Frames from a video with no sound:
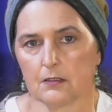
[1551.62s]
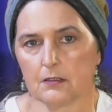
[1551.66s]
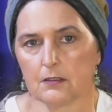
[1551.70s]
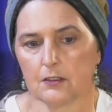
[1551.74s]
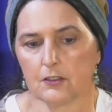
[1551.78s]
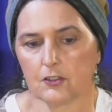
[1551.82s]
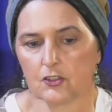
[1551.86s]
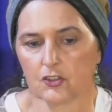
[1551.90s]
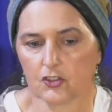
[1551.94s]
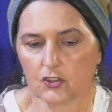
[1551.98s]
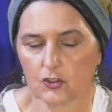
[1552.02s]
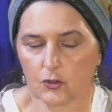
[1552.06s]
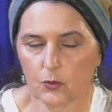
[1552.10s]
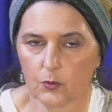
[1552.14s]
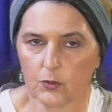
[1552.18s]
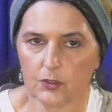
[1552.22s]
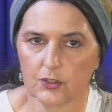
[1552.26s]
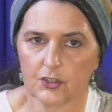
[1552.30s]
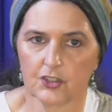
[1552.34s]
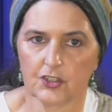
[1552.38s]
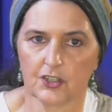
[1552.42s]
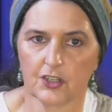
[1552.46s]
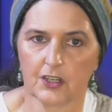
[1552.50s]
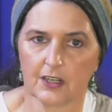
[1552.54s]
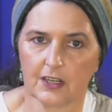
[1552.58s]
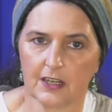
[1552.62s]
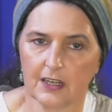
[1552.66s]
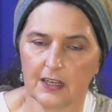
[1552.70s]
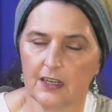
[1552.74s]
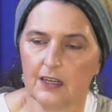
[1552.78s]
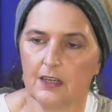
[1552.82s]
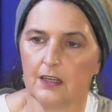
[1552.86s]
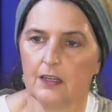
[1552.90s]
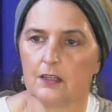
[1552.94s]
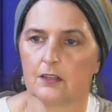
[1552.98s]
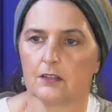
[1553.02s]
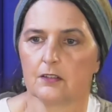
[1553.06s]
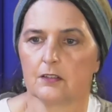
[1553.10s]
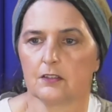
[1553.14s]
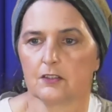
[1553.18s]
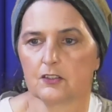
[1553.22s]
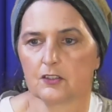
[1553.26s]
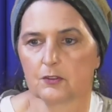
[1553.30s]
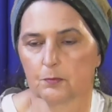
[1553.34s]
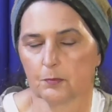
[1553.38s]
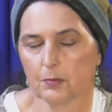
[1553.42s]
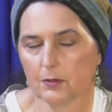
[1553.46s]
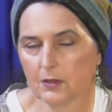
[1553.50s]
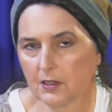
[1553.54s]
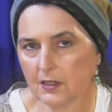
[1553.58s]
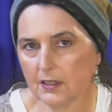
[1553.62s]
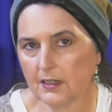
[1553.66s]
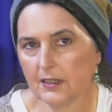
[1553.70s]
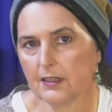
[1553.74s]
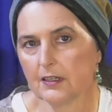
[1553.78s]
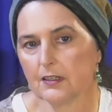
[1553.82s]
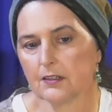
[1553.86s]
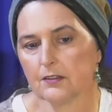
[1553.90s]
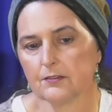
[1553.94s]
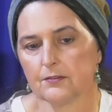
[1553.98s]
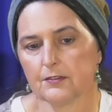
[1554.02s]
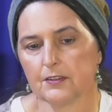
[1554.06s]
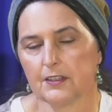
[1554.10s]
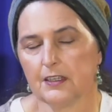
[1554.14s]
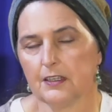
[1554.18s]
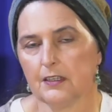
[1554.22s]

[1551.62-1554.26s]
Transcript: This scorching heat, this plague of